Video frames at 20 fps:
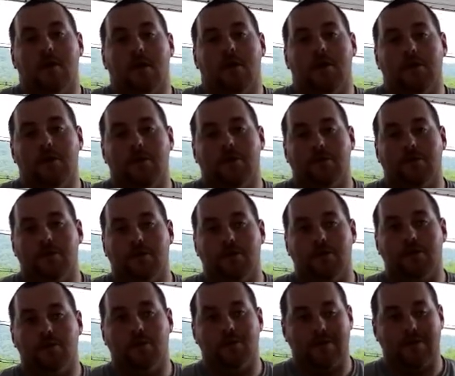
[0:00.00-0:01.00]

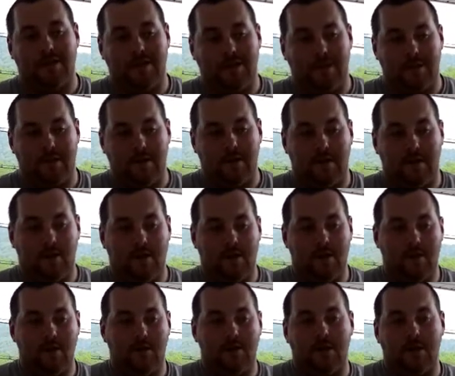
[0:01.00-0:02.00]
usage was in
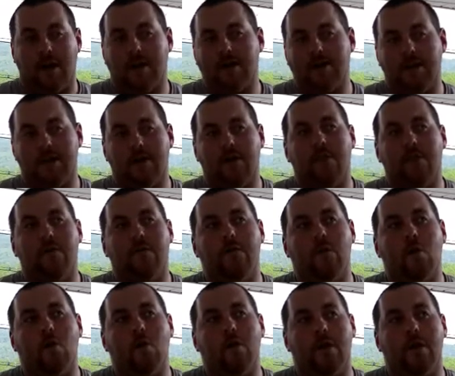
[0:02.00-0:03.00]

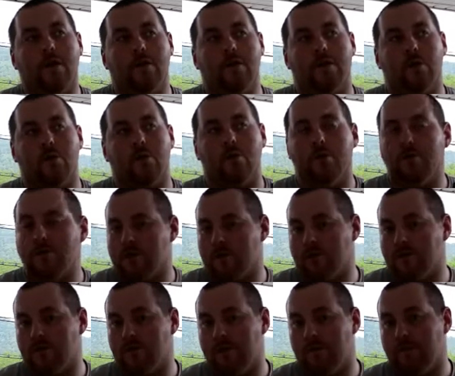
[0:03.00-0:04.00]
1904 in the
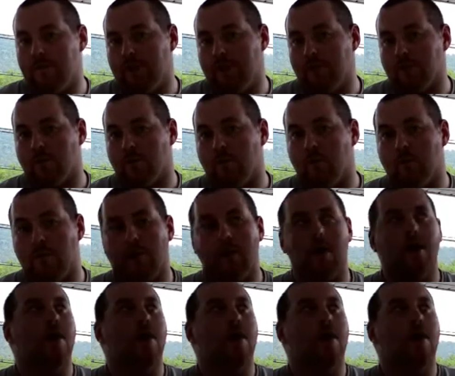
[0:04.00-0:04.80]
Russo-Japanese War,